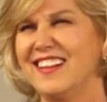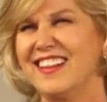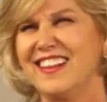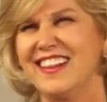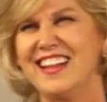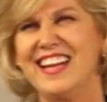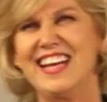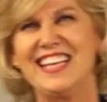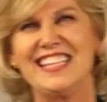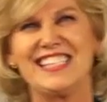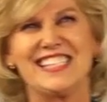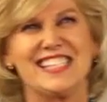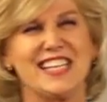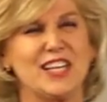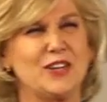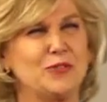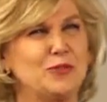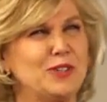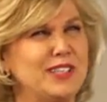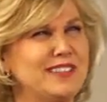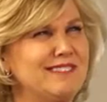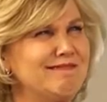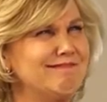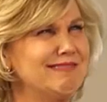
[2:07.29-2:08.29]
Then I said,
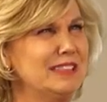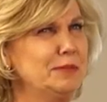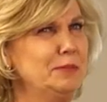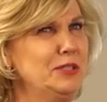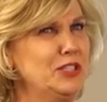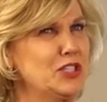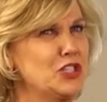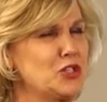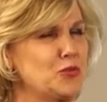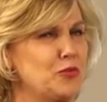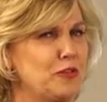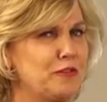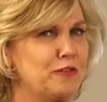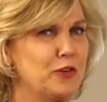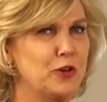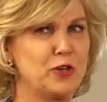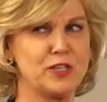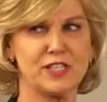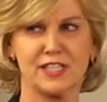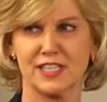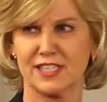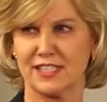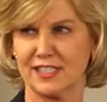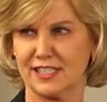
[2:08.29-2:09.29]
"Well, let me just
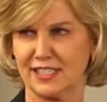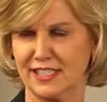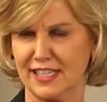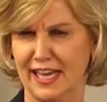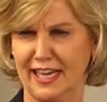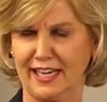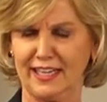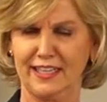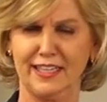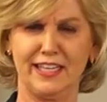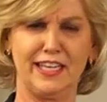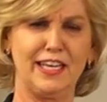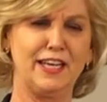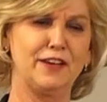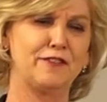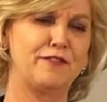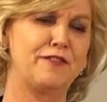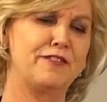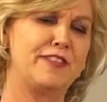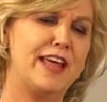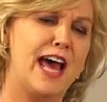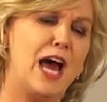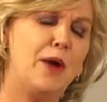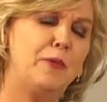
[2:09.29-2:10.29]
reverse this a second.
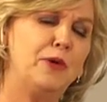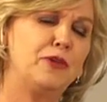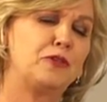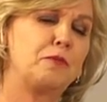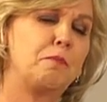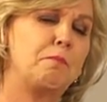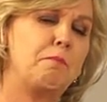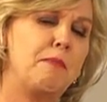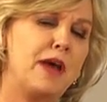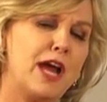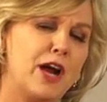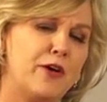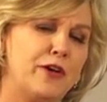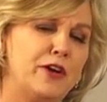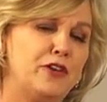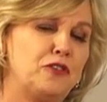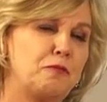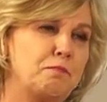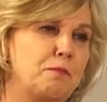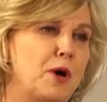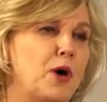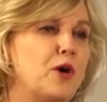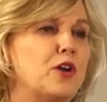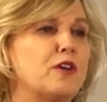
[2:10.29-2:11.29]
If that was
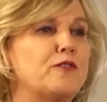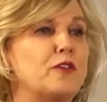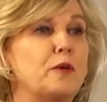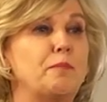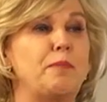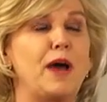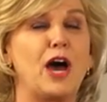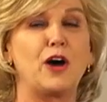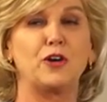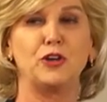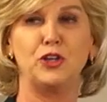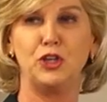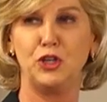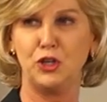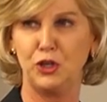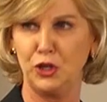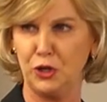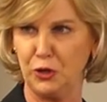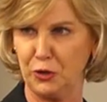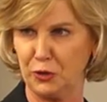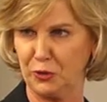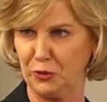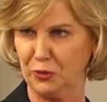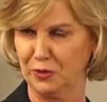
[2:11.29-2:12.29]
Mary's motive about
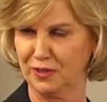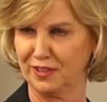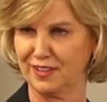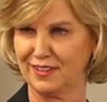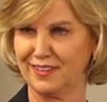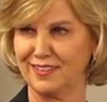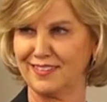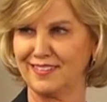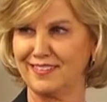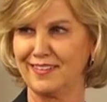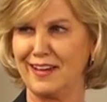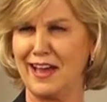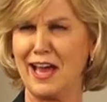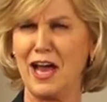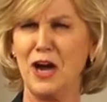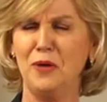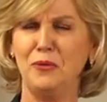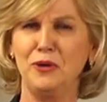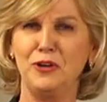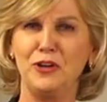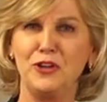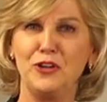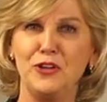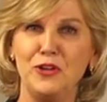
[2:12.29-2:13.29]
you, how
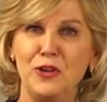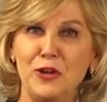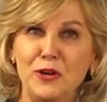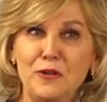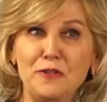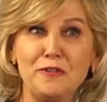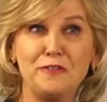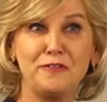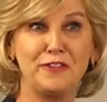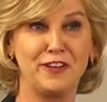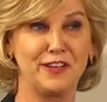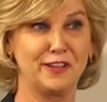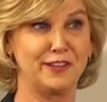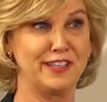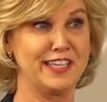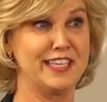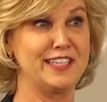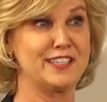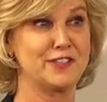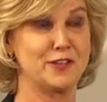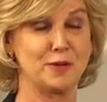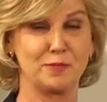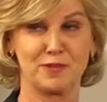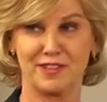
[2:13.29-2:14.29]
would you feel
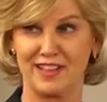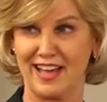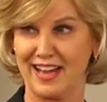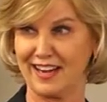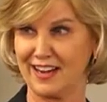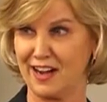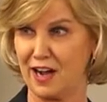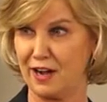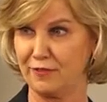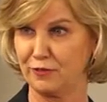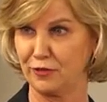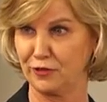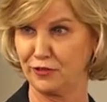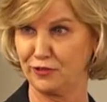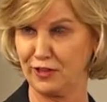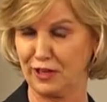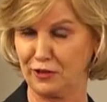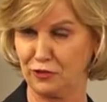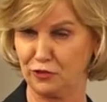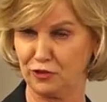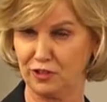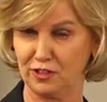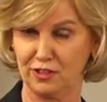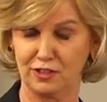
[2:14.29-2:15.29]
in terms of that
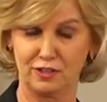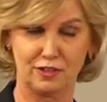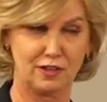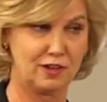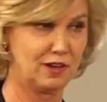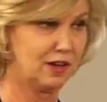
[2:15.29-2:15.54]
conversation?"